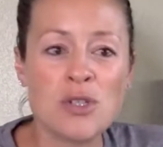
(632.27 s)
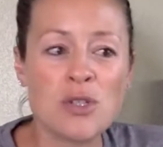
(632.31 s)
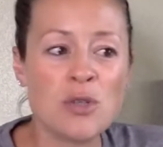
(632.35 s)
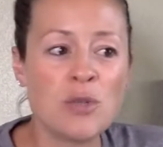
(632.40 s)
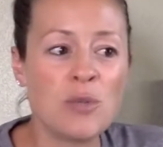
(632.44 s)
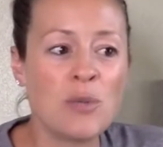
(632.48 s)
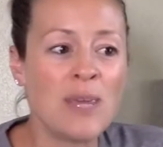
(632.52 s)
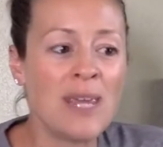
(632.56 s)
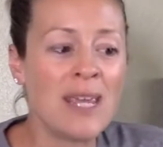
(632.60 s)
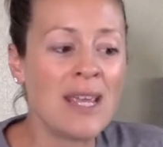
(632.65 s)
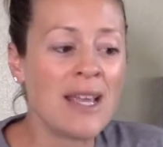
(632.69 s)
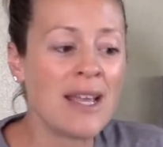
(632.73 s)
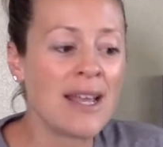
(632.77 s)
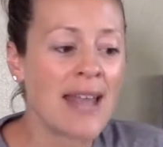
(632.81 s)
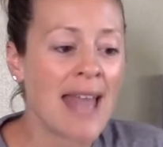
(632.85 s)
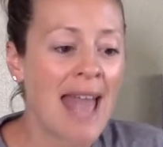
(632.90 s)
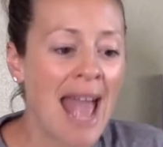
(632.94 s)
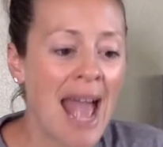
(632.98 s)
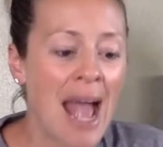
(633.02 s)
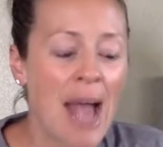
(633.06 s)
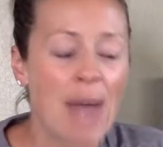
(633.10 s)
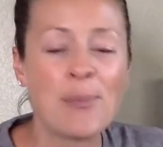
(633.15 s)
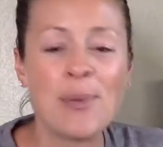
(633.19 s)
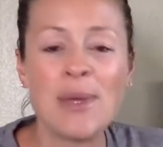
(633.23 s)
to being
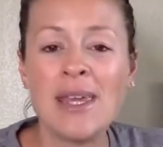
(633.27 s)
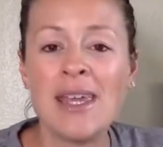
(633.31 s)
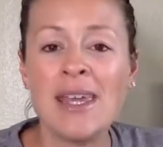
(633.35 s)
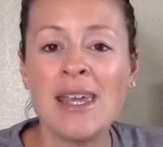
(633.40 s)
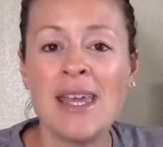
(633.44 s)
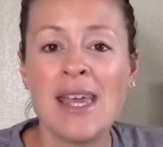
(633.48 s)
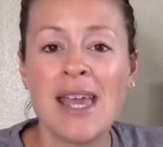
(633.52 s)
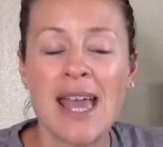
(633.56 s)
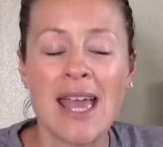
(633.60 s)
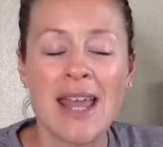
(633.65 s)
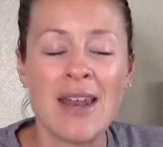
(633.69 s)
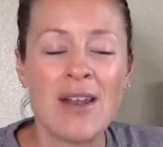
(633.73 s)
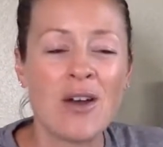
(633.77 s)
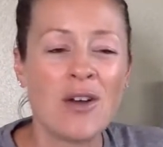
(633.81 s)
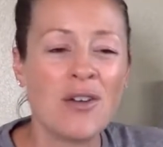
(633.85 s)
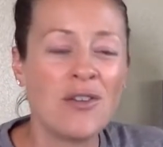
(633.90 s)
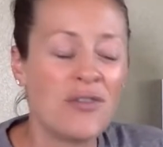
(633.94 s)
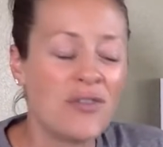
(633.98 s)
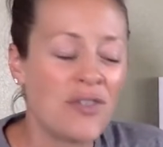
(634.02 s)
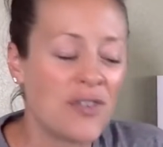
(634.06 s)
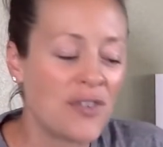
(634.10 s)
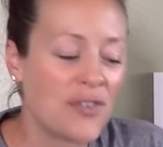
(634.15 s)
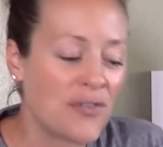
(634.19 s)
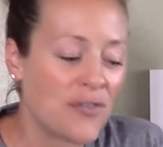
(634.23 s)
unhappy and
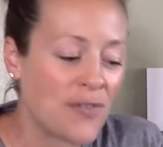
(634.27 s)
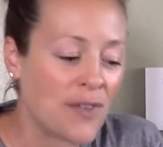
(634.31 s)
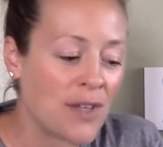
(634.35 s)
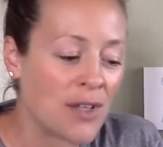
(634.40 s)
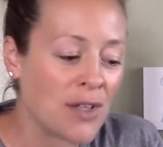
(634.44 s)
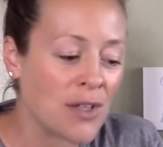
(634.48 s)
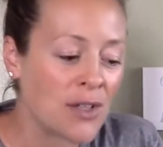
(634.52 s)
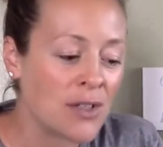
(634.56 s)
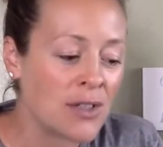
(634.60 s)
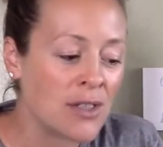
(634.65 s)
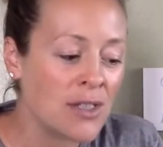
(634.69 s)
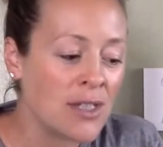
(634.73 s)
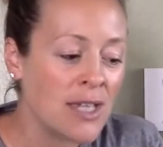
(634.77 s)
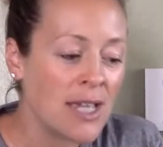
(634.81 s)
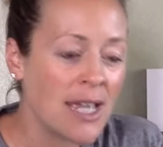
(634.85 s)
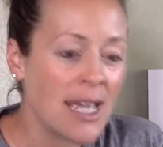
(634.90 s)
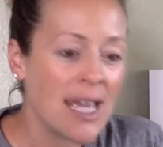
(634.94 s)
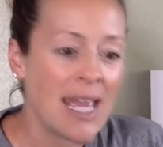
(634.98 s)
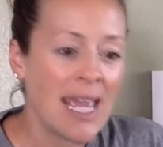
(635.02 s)
unfulfilled